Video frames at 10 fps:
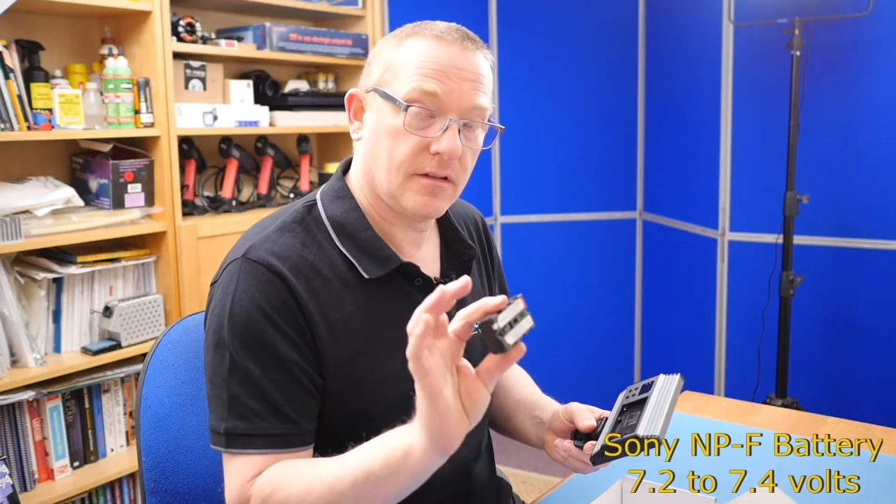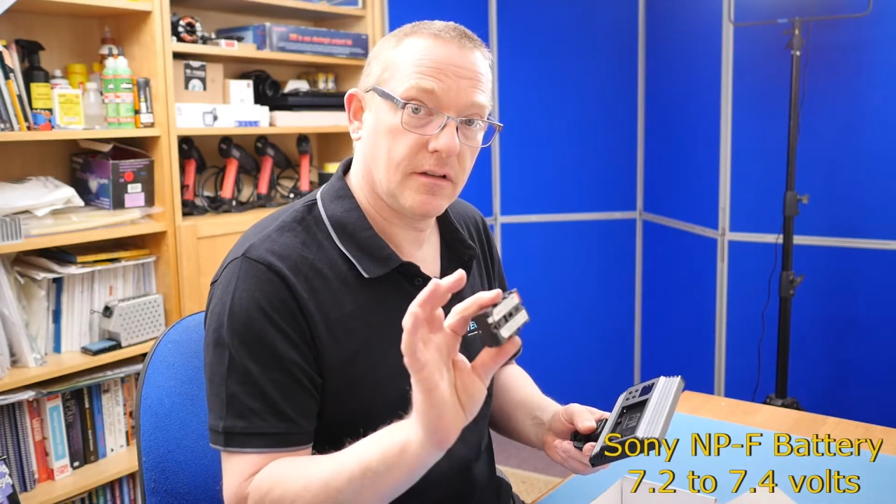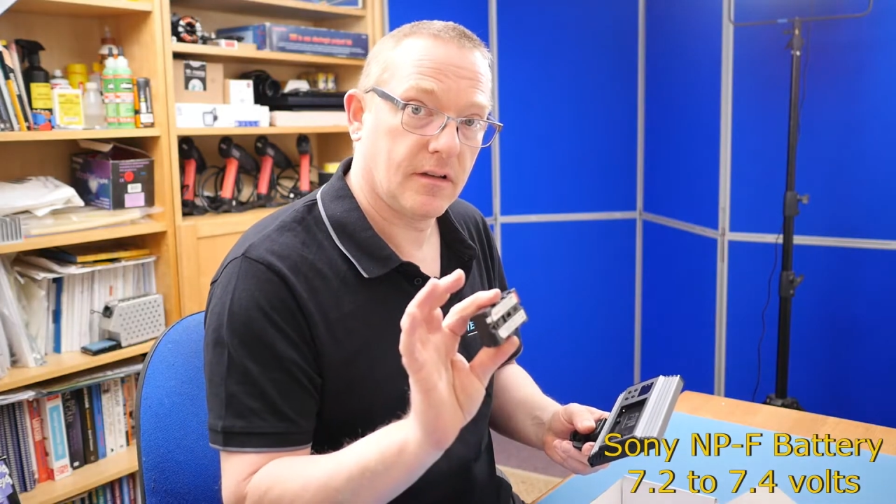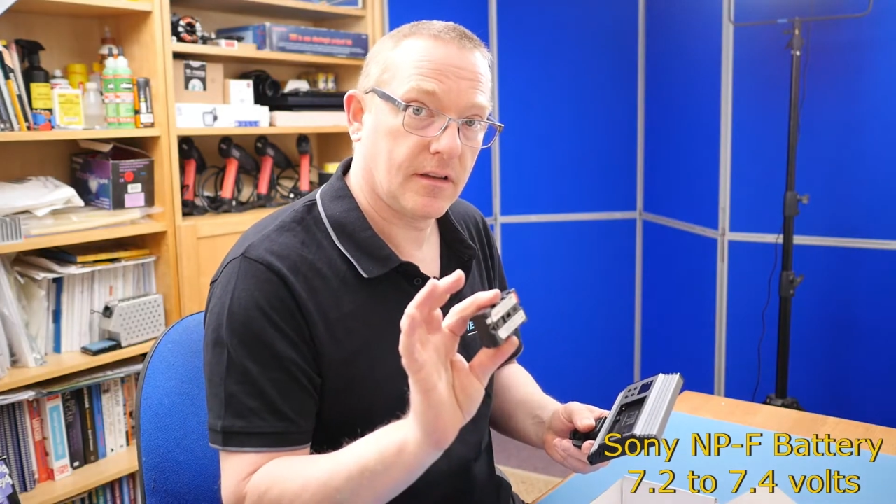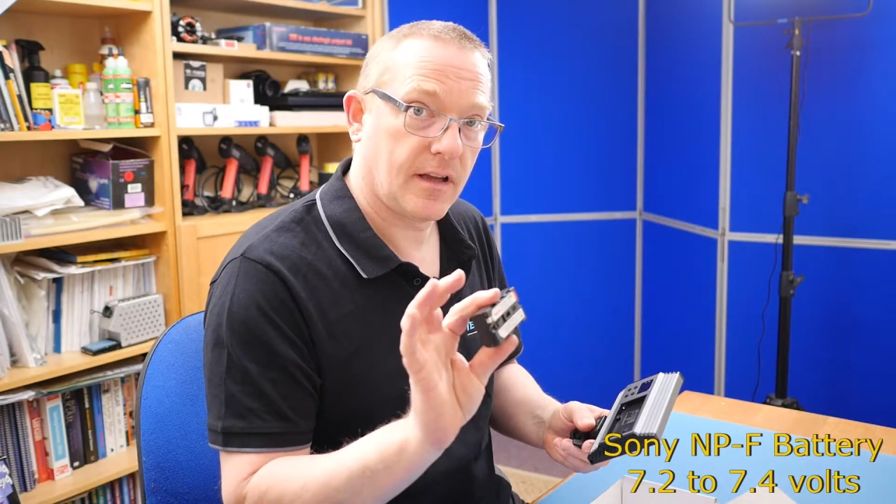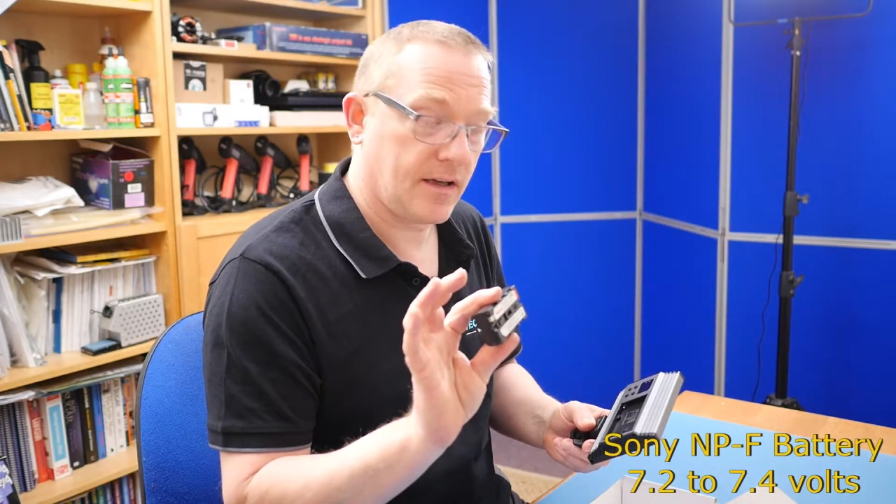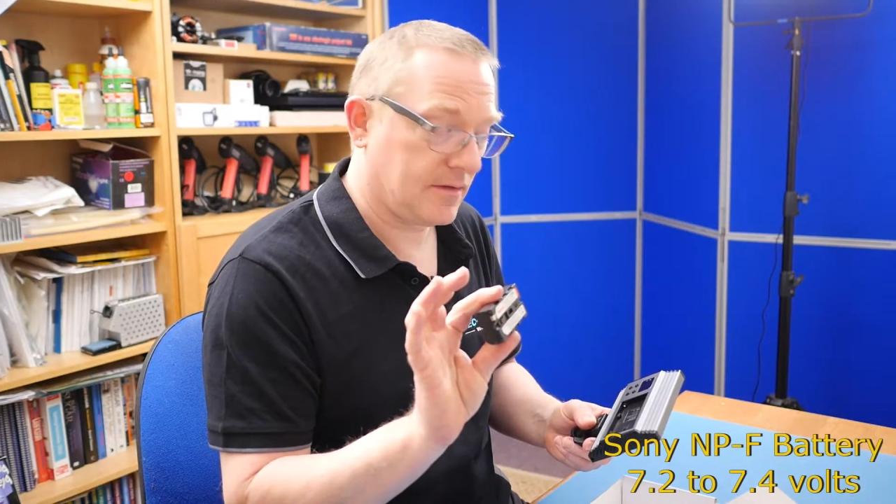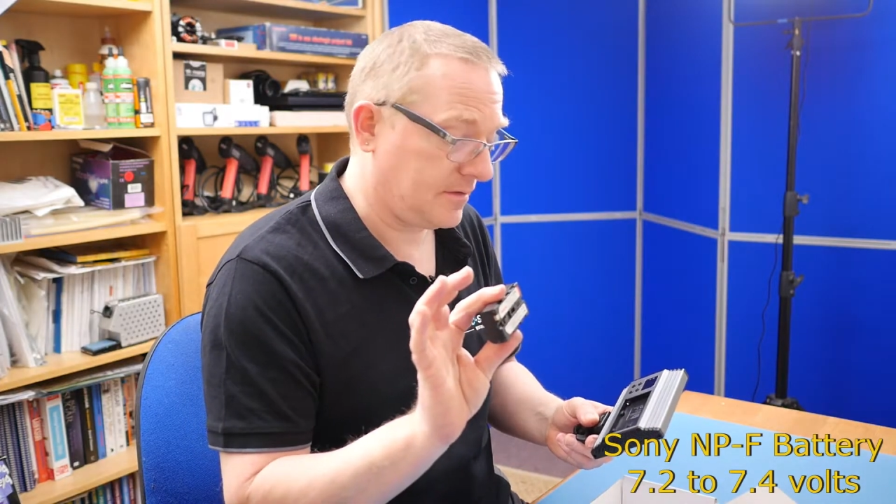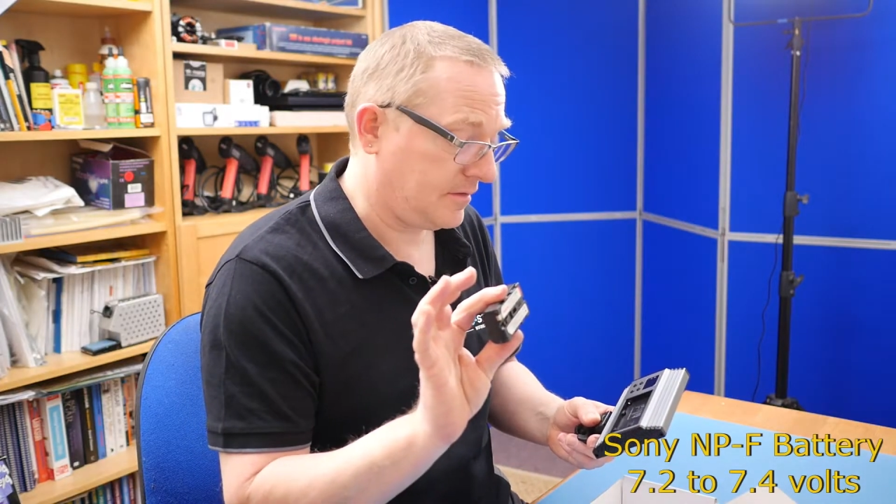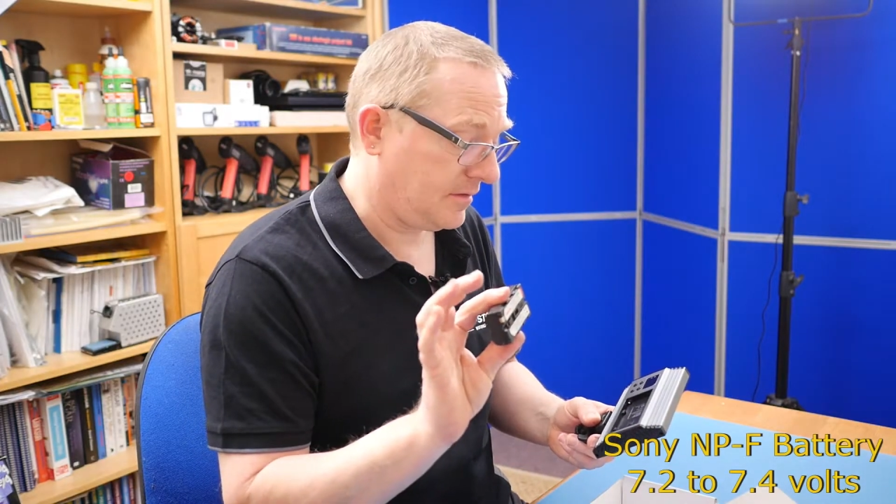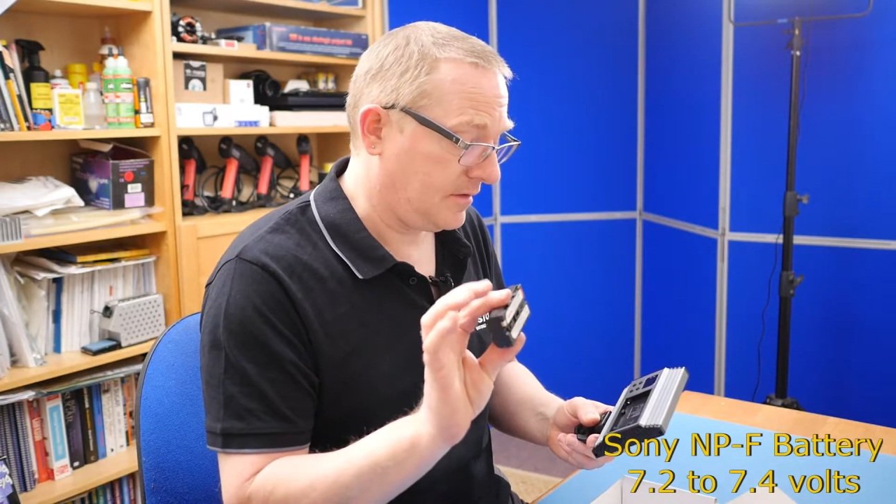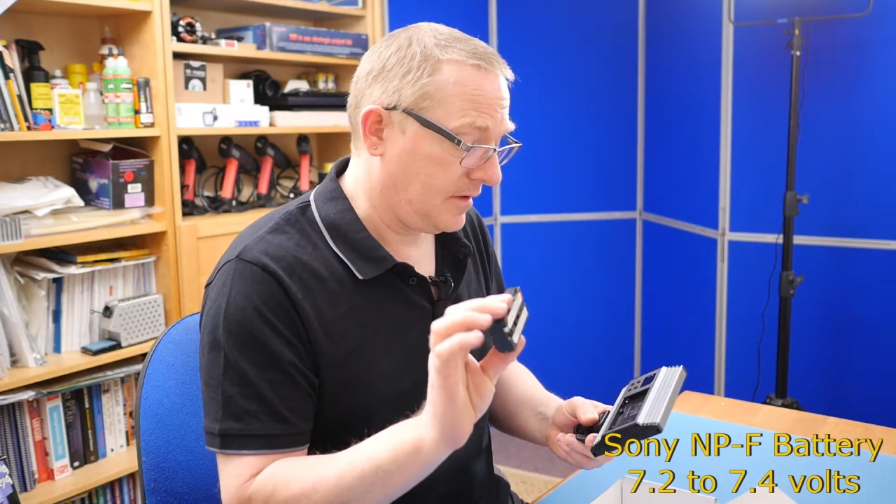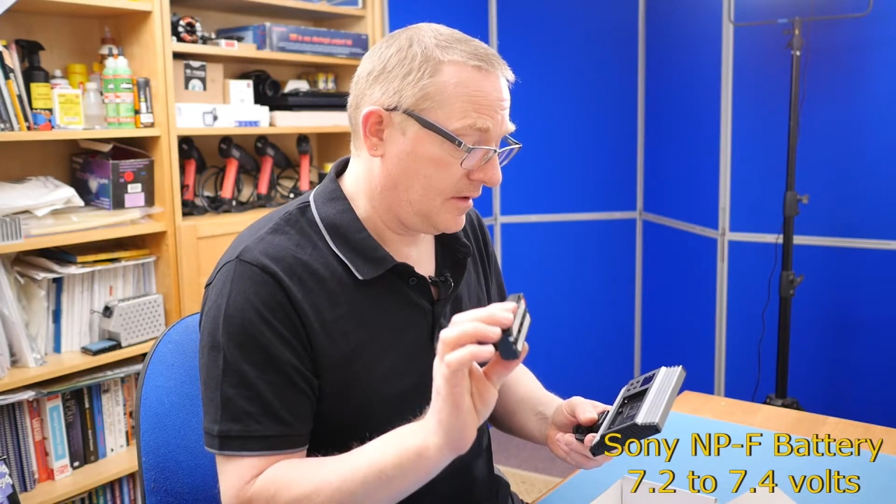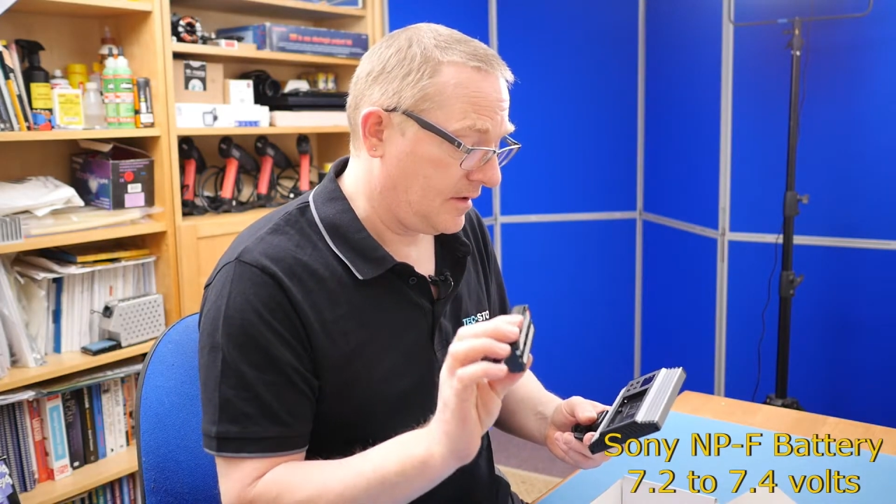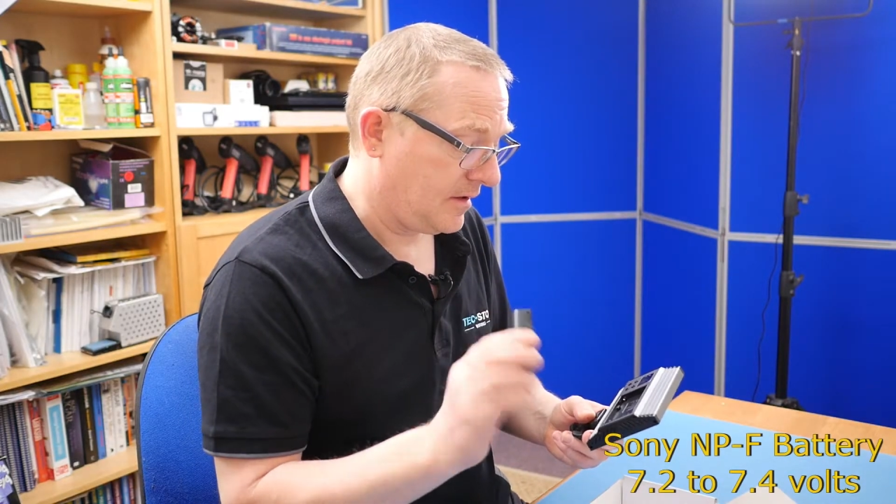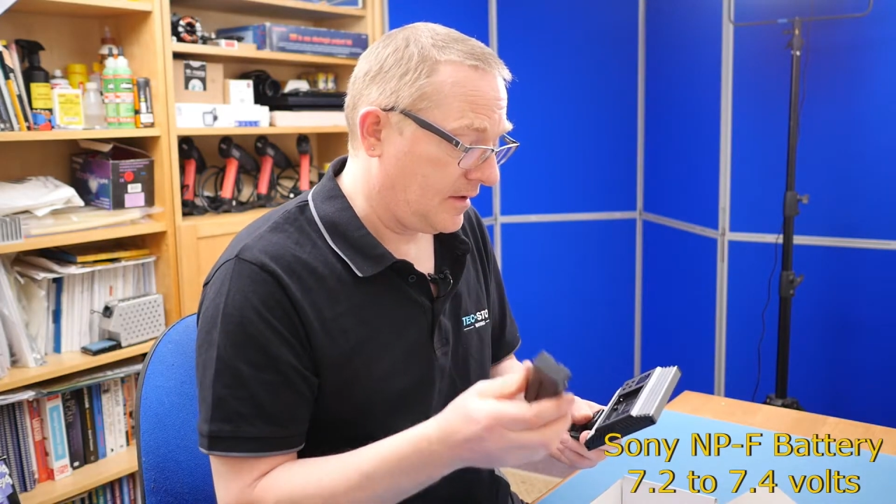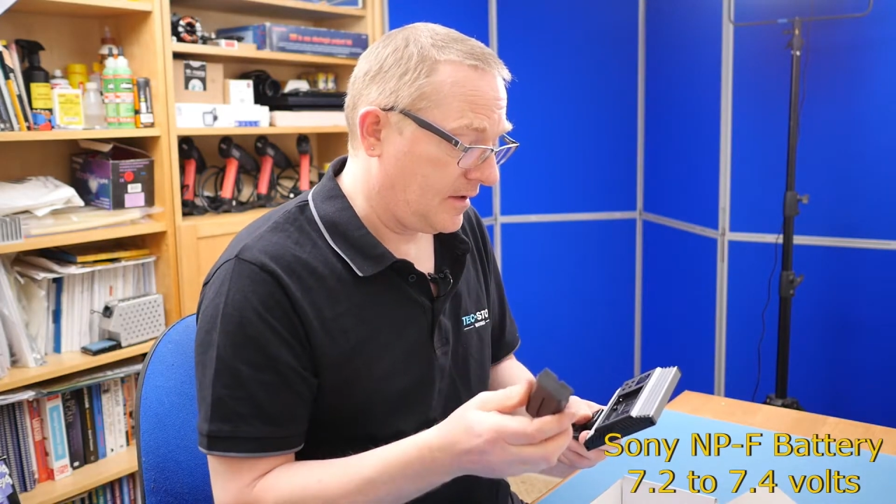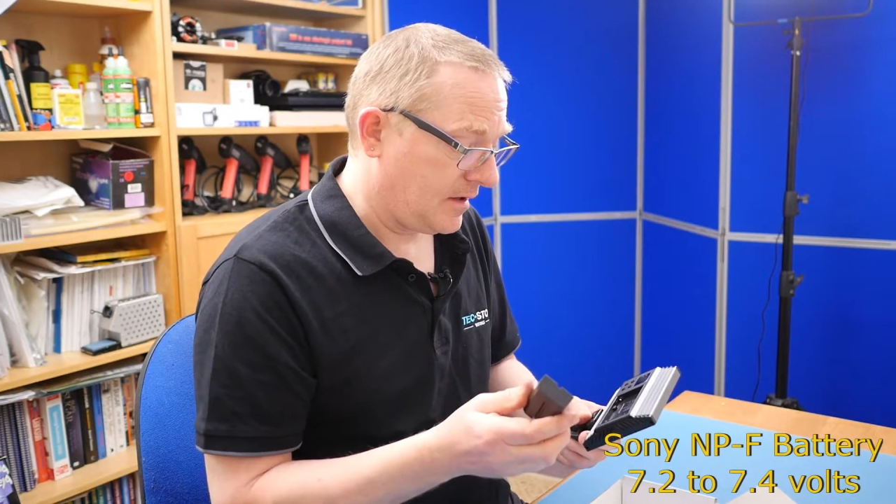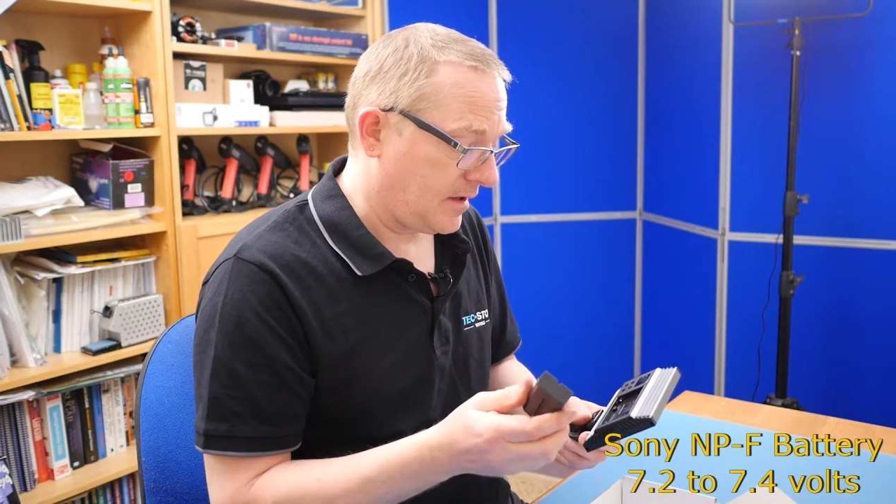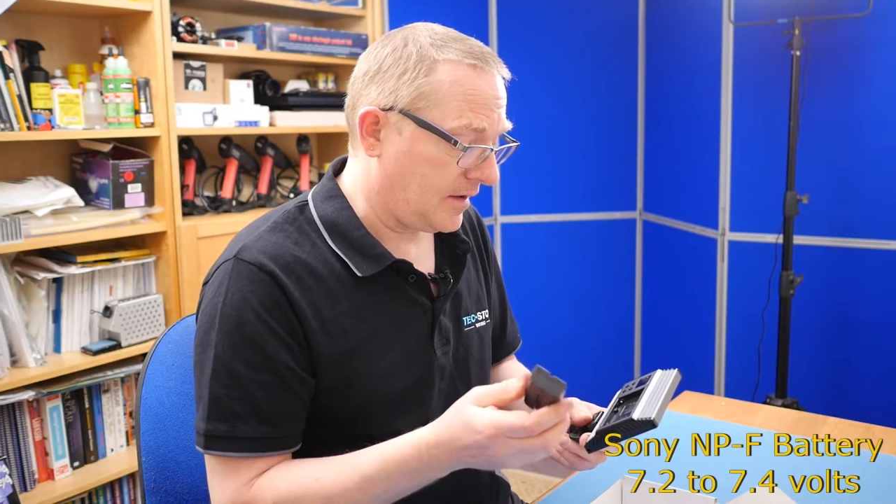like that,
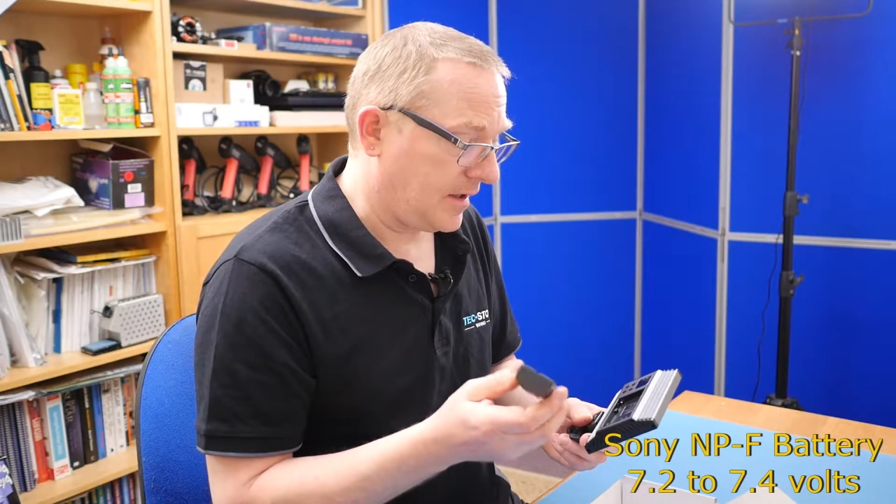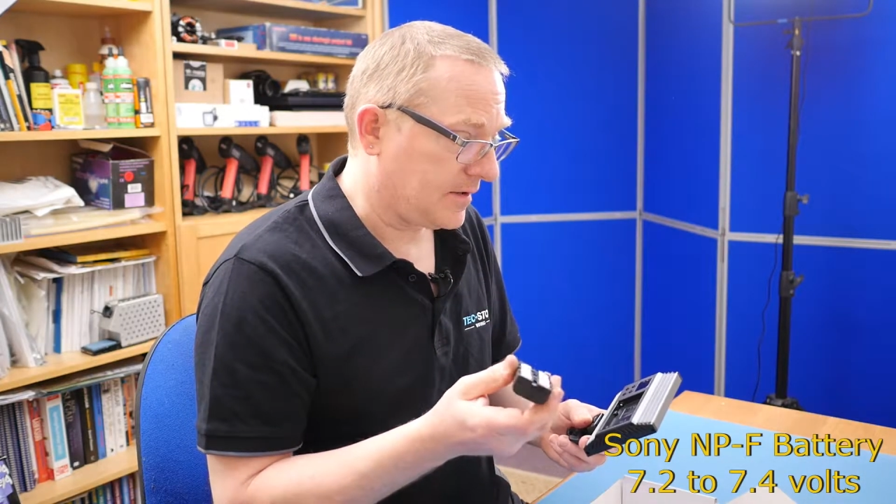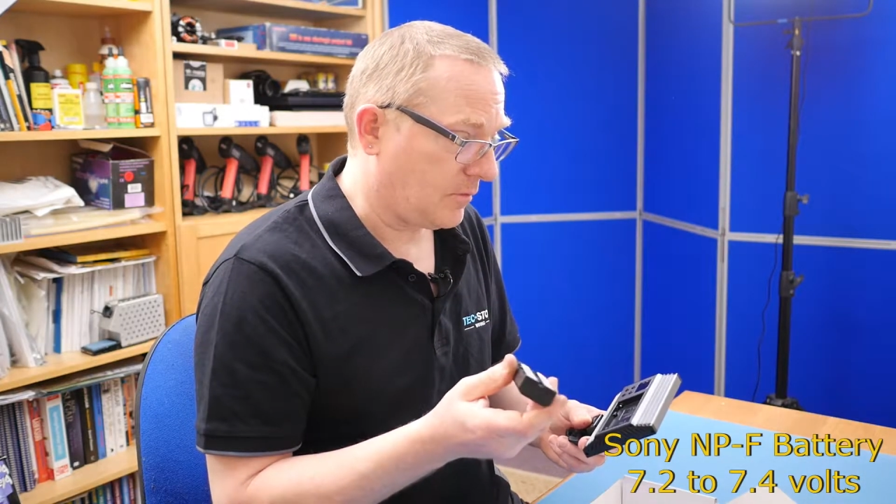and these